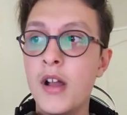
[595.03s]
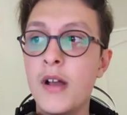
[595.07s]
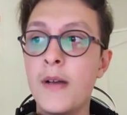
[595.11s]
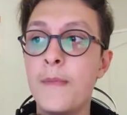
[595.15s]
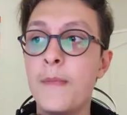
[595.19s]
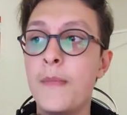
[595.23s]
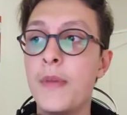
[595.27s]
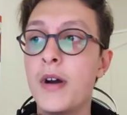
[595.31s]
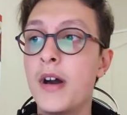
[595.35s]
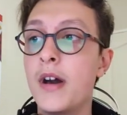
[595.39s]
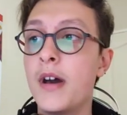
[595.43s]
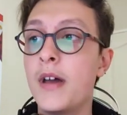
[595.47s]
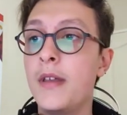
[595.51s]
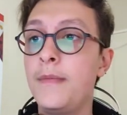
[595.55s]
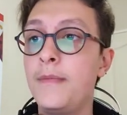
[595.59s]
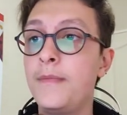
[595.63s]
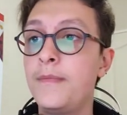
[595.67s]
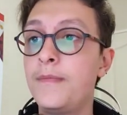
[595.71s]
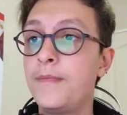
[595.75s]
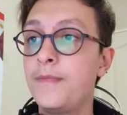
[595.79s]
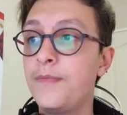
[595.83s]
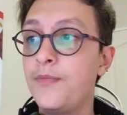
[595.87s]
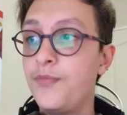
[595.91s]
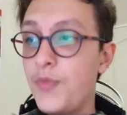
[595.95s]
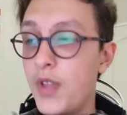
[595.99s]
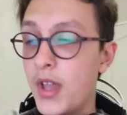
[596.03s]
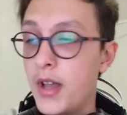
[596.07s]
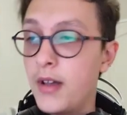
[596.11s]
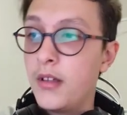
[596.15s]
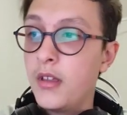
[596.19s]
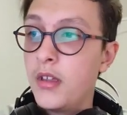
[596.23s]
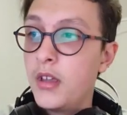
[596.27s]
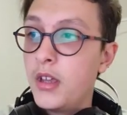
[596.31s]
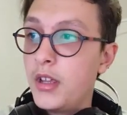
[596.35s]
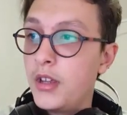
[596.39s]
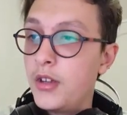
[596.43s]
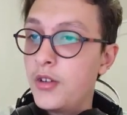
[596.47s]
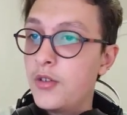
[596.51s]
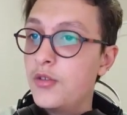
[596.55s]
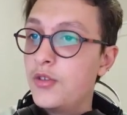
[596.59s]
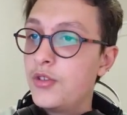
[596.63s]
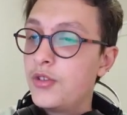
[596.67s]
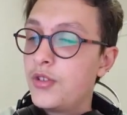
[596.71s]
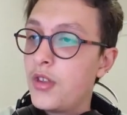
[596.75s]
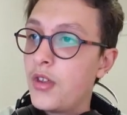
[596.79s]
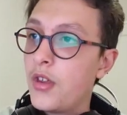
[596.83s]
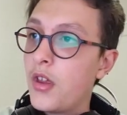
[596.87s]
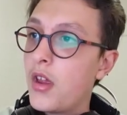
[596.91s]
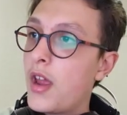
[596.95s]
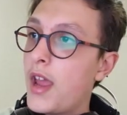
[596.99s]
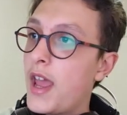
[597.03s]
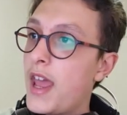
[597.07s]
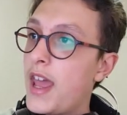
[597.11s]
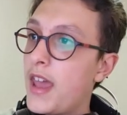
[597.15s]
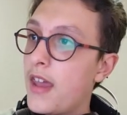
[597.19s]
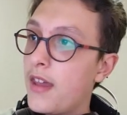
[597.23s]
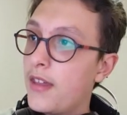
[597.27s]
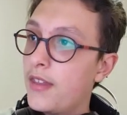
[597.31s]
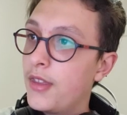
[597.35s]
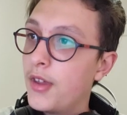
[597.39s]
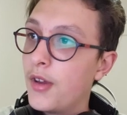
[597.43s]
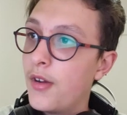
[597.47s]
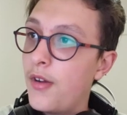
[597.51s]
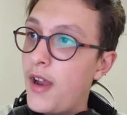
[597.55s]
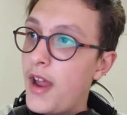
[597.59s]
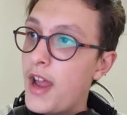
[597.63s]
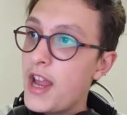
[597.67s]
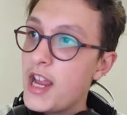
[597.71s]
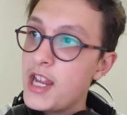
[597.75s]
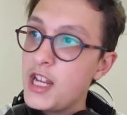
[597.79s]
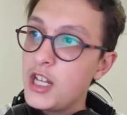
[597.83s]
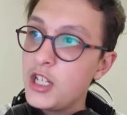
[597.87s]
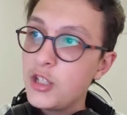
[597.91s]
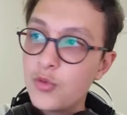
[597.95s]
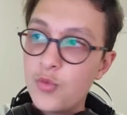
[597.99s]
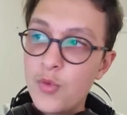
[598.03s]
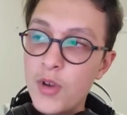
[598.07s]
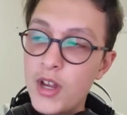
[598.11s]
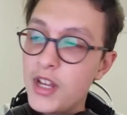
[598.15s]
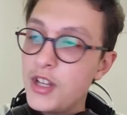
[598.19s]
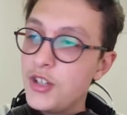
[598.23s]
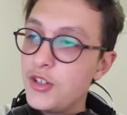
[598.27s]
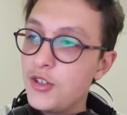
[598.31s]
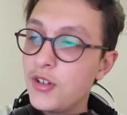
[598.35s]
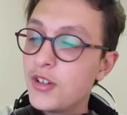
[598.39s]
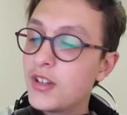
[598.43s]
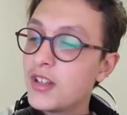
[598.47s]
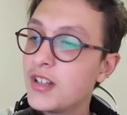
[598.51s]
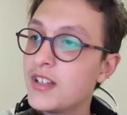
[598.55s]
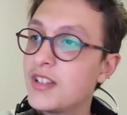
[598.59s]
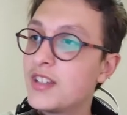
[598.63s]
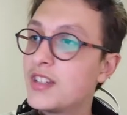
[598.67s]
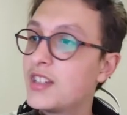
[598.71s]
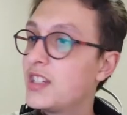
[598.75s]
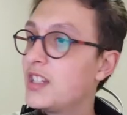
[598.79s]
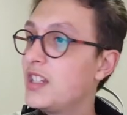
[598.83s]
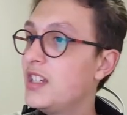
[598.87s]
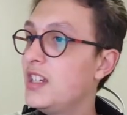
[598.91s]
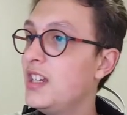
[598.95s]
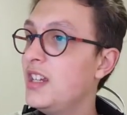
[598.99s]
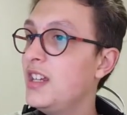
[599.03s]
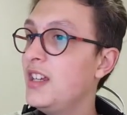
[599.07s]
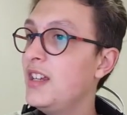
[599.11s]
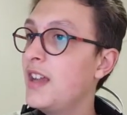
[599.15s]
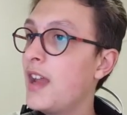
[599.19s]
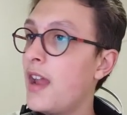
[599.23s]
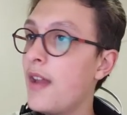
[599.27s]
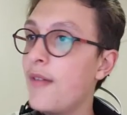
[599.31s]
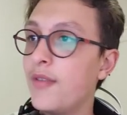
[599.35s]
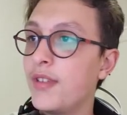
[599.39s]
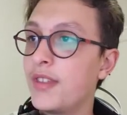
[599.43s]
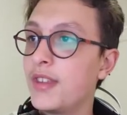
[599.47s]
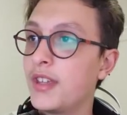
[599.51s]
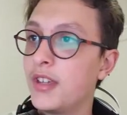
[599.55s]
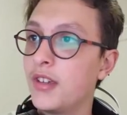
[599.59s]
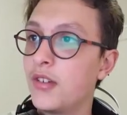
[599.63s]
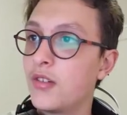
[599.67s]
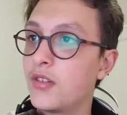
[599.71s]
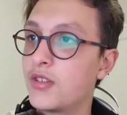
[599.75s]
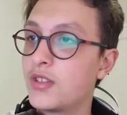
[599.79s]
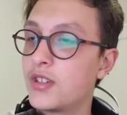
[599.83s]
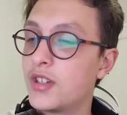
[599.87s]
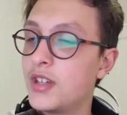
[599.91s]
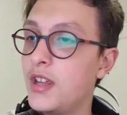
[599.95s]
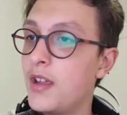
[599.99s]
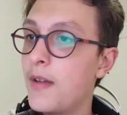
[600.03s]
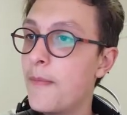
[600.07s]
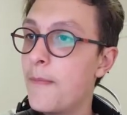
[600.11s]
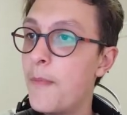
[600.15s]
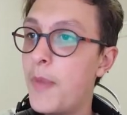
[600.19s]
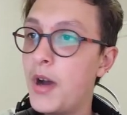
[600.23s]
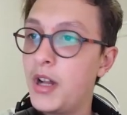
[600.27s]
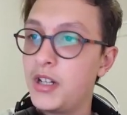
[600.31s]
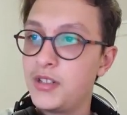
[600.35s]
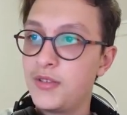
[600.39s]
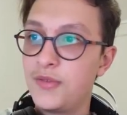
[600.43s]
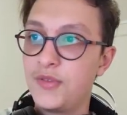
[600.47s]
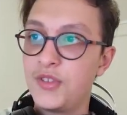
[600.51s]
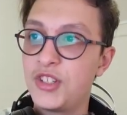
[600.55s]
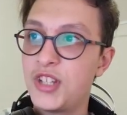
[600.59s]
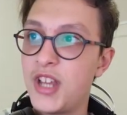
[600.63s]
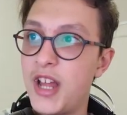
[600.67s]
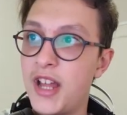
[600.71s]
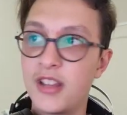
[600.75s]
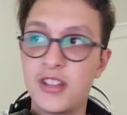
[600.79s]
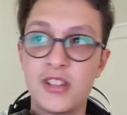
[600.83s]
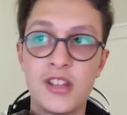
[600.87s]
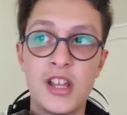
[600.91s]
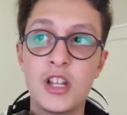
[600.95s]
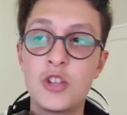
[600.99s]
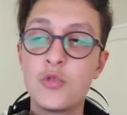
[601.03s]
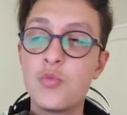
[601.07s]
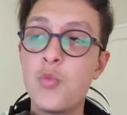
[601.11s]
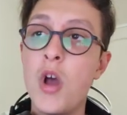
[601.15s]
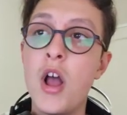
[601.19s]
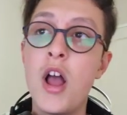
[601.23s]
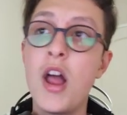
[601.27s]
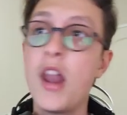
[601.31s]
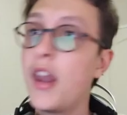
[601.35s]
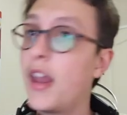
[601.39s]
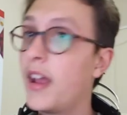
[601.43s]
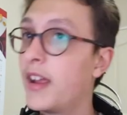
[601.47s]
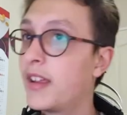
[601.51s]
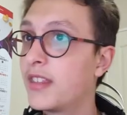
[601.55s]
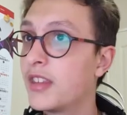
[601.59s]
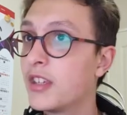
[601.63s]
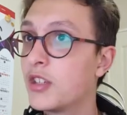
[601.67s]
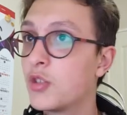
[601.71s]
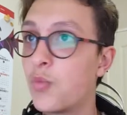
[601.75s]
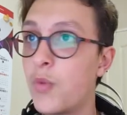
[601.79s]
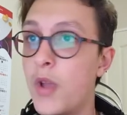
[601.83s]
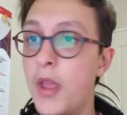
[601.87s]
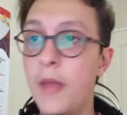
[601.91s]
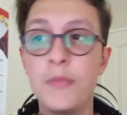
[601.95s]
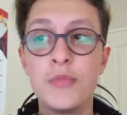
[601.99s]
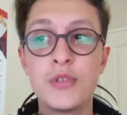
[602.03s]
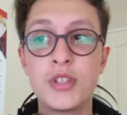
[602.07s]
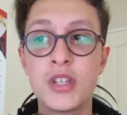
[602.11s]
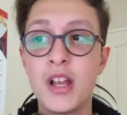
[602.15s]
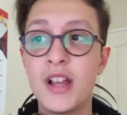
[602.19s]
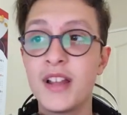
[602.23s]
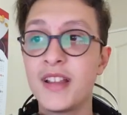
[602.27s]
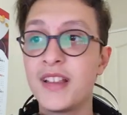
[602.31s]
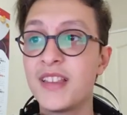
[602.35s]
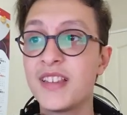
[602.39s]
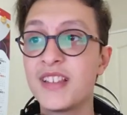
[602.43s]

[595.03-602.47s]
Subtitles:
But yeah, here's their age range. You can see everything. You can see a bunch of stats. That's why I like this website